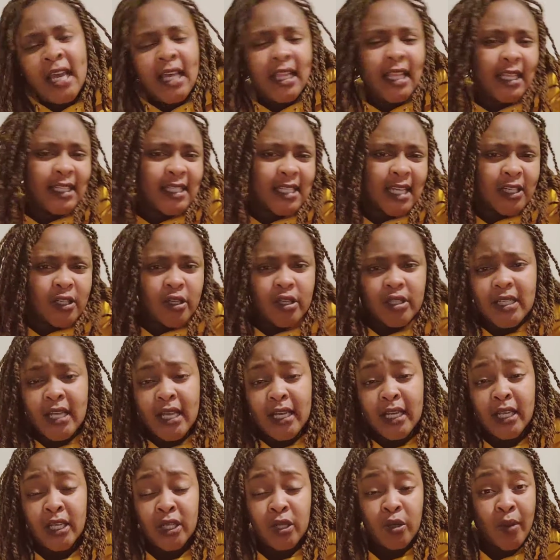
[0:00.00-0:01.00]
that's
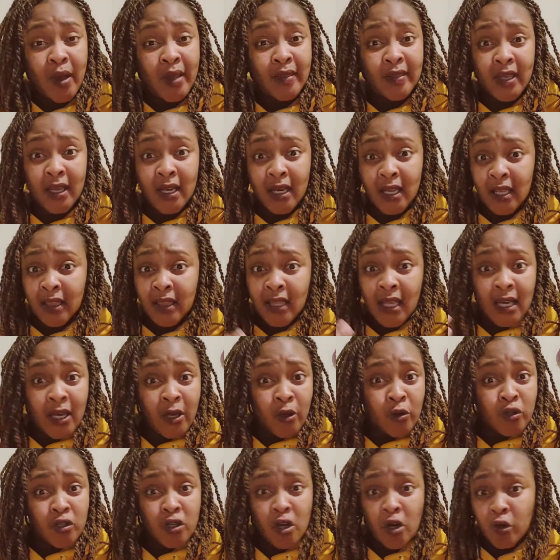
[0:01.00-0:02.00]
entertaining you, and then
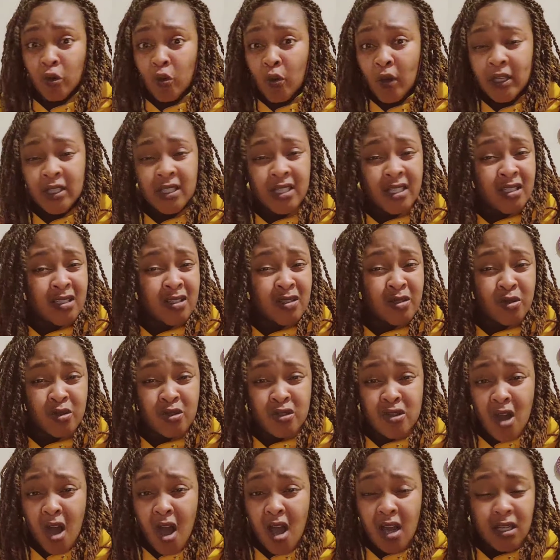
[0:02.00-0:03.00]
you start going into
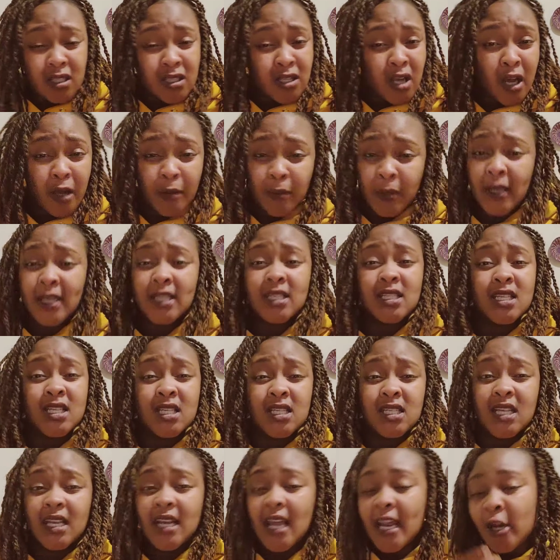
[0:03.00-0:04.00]
dark
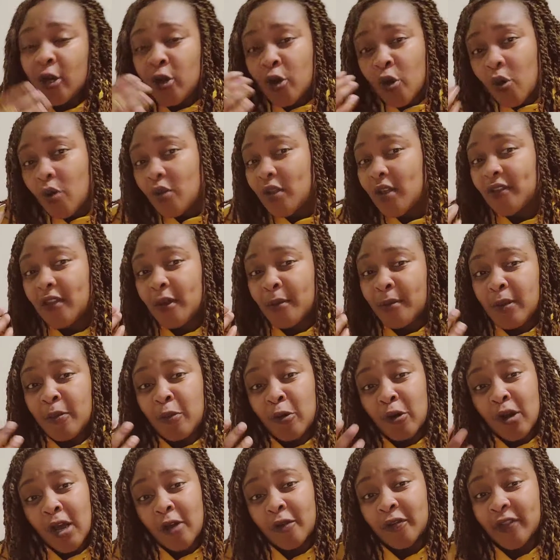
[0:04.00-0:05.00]
places. And I know that there are
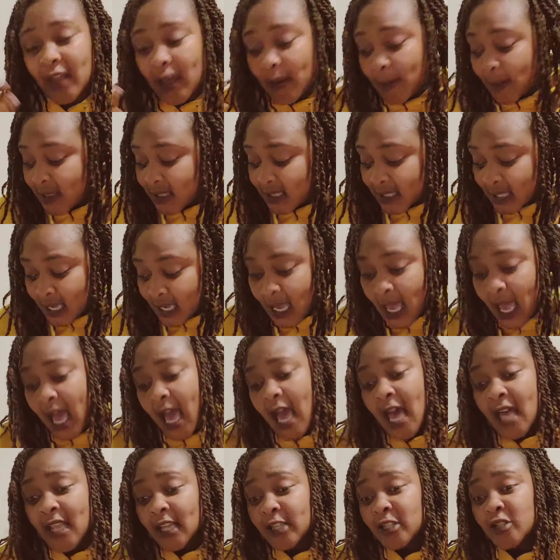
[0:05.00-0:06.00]
people out there, Maze,
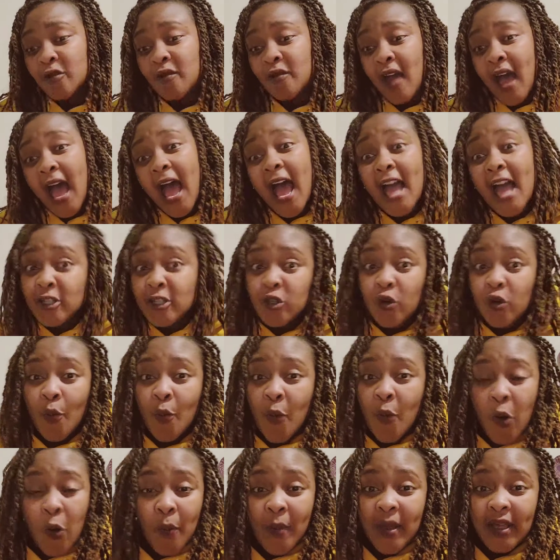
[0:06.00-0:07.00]
that you've had your
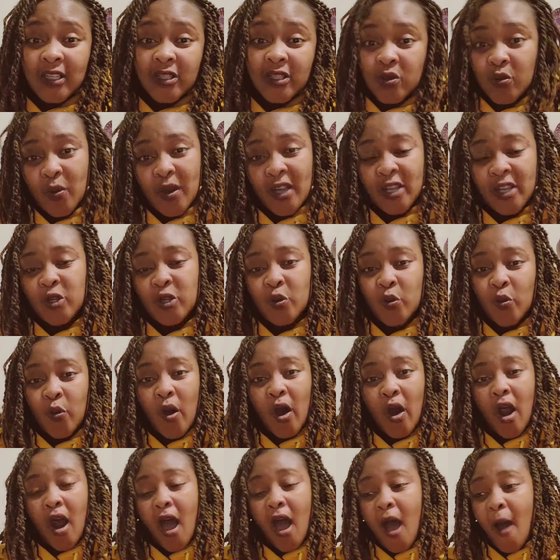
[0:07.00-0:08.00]
moment when you
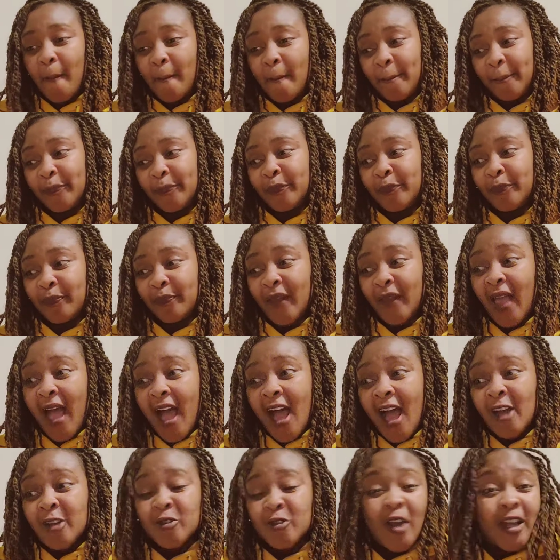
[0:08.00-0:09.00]
were
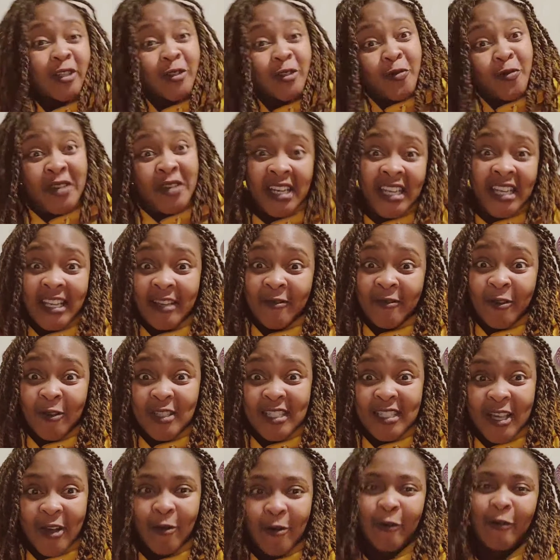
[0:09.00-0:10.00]
trying to relieve
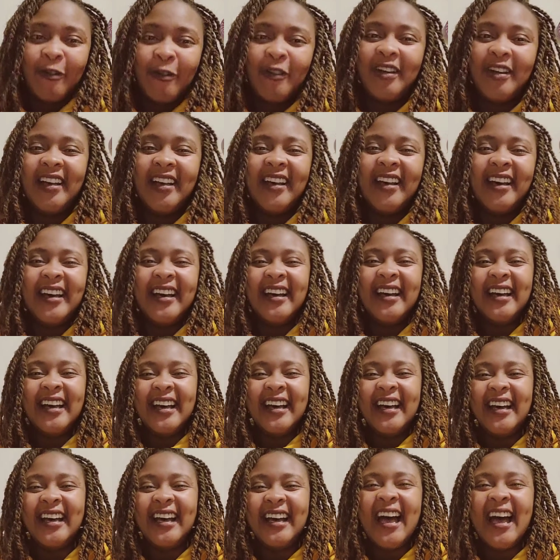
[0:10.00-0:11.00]
yourself
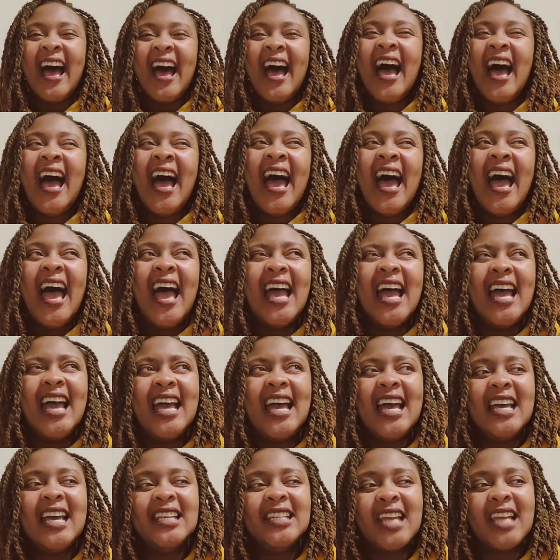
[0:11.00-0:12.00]

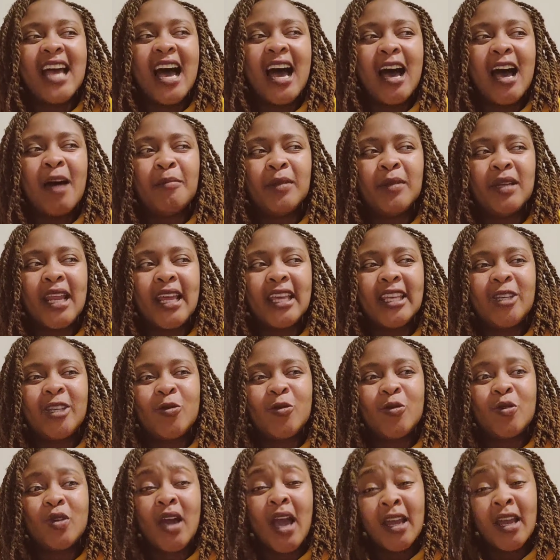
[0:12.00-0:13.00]
and
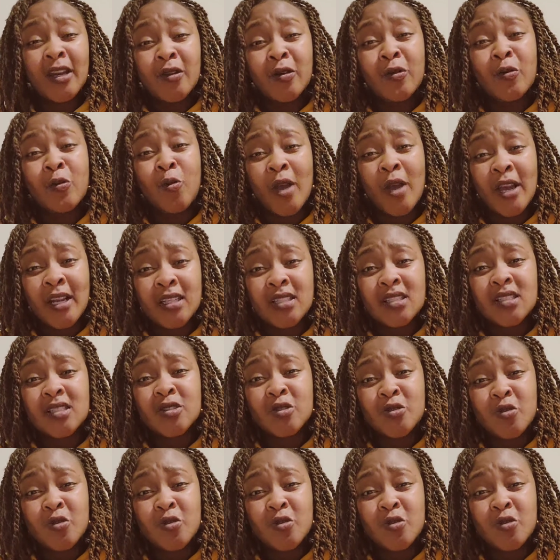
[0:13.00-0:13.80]
you kind of went